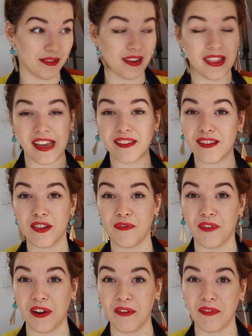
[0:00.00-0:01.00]
So that's the
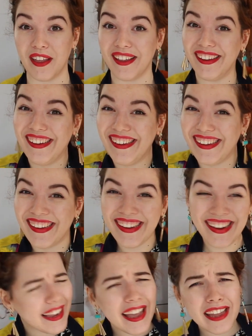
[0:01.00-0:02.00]
fun of it.
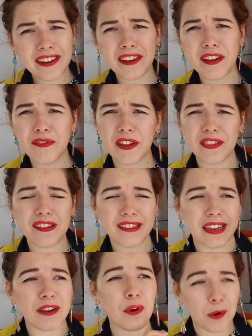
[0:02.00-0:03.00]
Again, I've done this
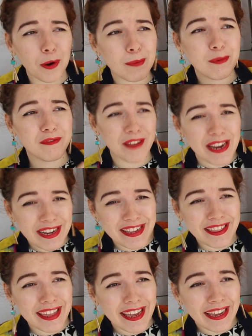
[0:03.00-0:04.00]
like horrible
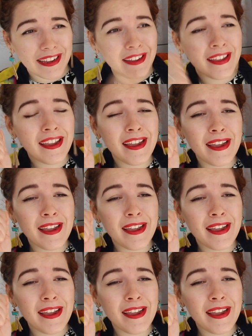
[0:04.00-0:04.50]
veiny thing